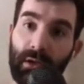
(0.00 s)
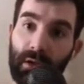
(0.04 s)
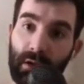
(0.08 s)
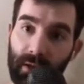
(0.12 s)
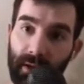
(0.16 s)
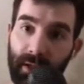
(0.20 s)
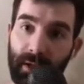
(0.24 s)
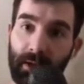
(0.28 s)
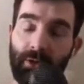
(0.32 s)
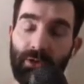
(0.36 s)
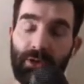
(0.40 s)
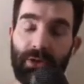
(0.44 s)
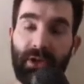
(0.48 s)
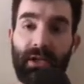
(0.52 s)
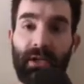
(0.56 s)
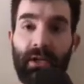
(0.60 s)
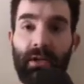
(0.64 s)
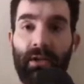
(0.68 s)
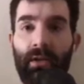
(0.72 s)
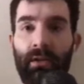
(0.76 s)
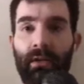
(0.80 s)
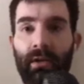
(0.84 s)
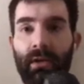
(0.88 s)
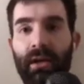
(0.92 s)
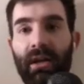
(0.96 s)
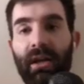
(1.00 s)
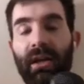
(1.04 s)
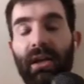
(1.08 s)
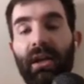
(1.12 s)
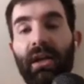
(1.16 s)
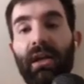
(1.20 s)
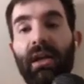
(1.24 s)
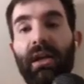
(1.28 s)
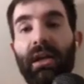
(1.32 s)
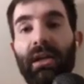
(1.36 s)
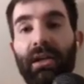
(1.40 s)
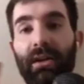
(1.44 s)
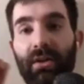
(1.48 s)
clearly.
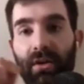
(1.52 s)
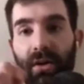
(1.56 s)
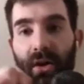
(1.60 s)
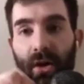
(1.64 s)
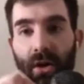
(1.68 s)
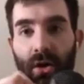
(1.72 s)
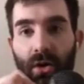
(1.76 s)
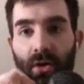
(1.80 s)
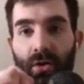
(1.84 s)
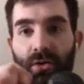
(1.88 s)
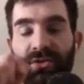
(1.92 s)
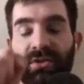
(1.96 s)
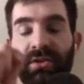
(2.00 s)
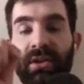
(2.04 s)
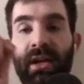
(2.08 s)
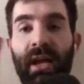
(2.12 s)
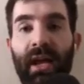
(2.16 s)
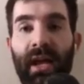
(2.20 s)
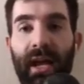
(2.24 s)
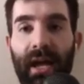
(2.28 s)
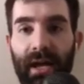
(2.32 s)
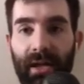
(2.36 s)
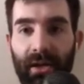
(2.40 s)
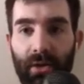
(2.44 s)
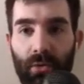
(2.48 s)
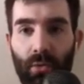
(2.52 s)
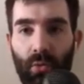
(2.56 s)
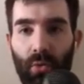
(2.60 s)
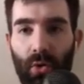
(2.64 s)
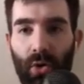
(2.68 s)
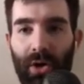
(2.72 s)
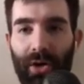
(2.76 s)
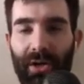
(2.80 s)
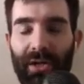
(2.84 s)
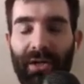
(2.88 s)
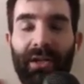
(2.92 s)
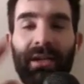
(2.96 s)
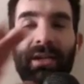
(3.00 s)
He knows how to
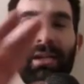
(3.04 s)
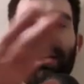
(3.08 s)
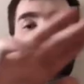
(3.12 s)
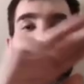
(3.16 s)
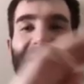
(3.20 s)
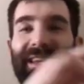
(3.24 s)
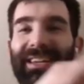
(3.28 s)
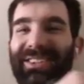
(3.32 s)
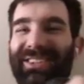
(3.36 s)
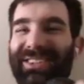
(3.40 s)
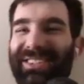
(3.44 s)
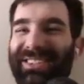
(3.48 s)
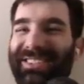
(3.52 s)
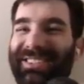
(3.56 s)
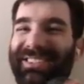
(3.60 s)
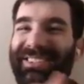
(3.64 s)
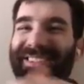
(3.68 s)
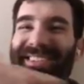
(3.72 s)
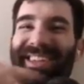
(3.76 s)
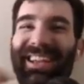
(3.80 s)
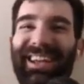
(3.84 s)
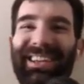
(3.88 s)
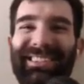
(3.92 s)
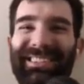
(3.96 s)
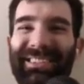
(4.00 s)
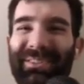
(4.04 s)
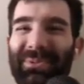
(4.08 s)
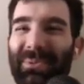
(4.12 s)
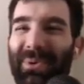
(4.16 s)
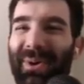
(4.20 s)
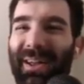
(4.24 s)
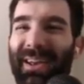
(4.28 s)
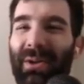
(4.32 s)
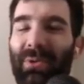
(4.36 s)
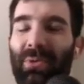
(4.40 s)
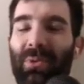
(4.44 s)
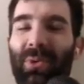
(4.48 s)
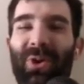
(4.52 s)
work. He just doesn't
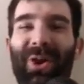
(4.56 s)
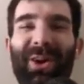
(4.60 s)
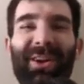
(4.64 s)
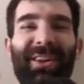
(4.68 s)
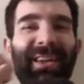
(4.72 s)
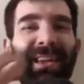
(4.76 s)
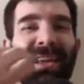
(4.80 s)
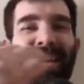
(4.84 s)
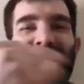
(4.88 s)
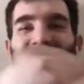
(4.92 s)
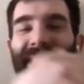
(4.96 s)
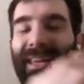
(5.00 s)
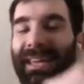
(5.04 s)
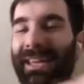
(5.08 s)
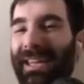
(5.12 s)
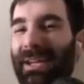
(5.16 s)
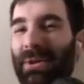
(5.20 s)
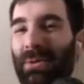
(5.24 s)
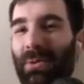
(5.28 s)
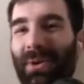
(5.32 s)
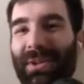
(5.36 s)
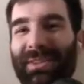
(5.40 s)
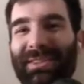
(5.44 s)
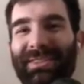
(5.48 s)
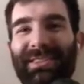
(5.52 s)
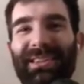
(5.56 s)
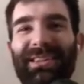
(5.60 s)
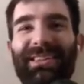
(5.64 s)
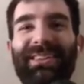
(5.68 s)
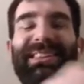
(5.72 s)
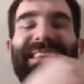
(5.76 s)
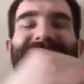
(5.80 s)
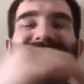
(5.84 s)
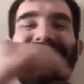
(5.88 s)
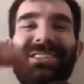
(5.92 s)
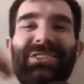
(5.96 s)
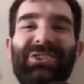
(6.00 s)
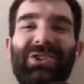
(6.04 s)
want to work. He wants to
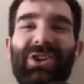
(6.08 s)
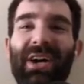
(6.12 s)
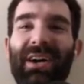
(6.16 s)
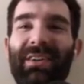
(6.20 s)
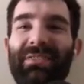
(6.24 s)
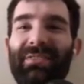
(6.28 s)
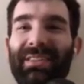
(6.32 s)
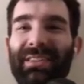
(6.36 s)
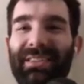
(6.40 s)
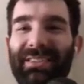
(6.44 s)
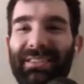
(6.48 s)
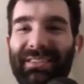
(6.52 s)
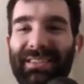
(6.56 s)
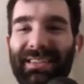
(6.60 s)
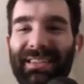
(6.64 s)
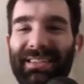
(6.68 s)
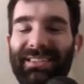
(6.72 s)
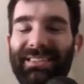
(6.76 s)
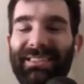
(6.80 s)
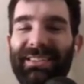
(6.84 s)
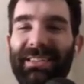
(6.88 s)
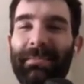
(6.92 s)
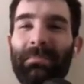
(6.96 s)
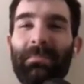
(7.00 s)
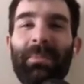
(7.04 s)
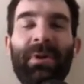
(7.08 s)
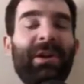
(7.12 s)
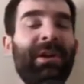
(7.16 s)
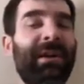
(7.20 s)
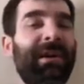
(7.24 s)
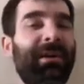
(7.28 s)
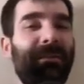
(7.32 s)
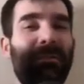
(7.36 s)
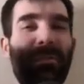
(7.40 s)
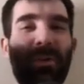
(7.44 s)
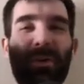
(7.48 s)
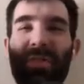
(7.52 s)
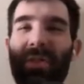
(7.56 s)
leech off the system
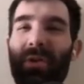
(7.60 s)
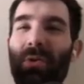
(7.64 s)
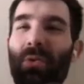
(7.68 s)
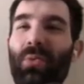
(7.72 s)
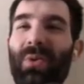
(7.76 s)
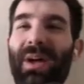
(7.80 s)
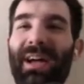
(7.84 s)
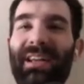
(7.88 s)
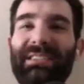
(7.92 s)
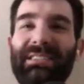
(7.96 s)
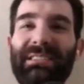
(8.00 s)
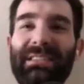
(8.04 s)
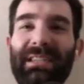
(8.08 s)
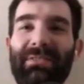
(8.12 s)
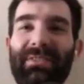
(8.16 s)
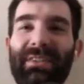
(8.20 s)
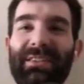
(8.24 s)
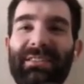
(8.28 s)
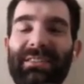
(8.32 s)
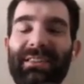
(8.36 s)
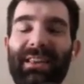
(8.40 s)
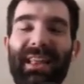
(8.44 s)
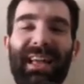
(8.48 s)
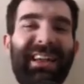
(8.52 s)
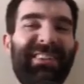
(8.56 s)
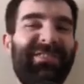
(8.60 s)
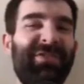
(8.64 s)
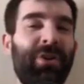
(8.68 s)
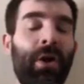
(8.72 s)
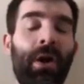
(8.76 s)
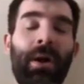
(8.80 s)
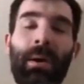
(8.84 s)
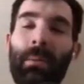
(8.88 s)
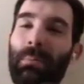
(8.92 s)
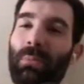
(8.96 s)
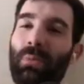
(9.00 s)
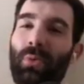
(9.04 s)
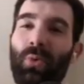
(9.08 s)
for the rest of his life,
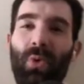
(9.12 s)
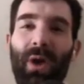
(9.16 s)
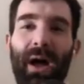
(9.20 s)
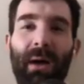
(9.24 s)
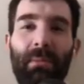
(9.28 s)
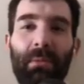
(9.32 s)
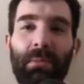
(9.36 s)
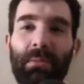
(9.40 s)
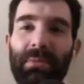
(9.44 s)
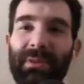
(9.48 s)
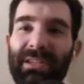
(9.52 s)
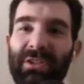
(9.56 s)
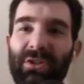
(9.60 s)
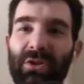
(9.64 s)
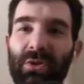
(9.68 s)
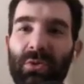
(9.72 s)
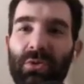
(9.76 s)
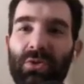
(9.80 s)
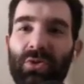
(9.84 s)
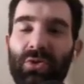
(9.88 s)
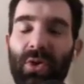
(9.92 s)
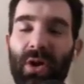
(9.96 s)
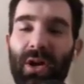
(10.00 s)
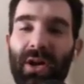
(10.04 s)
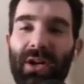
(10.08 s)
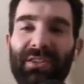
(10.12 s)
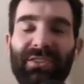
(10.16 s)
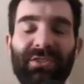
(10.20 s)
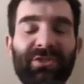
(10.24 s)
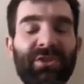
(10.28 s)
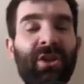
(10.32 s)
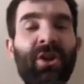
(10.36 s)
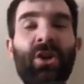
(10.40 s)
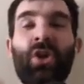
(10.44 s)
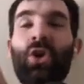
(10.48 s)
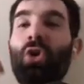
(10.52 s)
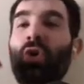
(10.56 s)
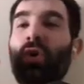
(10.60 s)
probably do
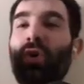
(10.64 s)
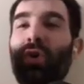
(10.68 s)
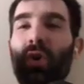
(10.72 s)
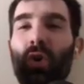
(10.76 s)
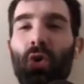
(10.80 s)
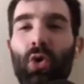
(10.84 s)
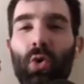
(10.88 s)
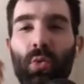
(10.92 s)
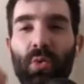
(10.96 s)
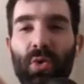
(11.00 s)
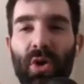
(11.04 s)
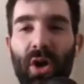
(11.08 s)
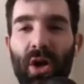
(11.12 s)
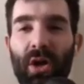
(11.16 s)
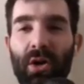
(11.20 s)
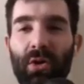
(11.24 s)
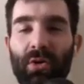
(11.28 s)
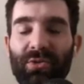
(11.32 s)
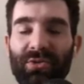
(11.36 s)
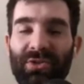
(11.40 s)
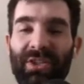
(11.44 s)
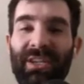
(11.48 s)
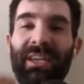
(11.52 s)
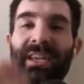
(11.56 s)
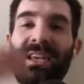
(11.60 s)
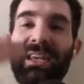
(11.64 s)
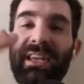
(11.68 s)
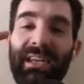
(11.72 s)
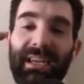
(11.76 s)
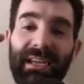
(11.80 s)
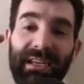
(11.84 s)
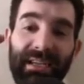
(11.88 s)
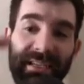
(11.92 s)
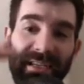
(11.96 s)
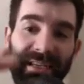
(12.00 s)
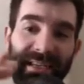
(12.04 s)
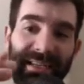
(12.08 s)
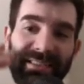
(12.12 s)
drugs. Who knows?
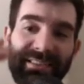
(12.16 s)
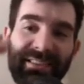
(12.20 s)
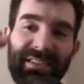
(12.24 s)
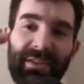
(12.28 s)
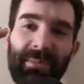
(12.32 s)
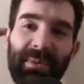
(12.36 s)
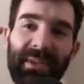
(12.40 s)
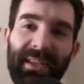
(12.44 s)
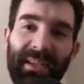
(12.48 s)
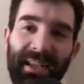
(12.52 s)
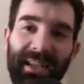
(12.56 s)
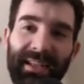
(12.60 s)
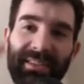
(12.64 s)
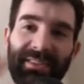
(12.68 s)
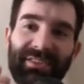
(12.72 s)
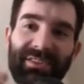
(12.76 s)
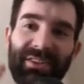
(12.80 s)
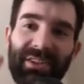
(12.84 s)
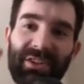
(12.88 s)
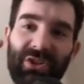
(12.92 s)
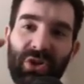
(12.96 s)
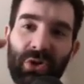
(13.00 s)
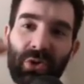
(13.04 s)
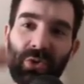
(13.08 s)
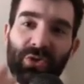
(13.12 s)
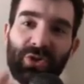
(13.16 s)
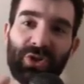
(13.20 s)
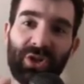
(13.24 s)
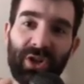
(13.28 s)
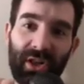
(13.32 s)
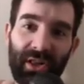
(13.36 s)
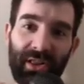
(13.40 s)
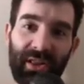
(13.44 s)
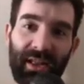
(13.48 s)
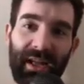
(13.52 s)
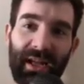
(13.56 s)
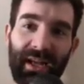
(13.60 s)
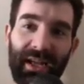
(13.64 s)
He needs to be
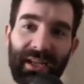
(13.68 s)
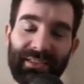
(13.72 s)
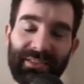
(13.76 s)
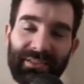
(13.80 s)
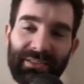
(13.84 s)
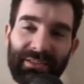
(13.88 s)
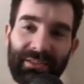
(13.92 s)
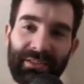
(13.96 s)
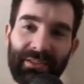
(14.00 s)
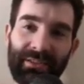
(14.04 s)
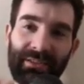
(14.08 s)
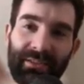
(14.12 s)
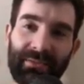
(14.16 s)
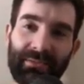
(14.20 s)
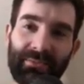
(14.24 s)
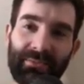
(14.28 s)
institutionalized.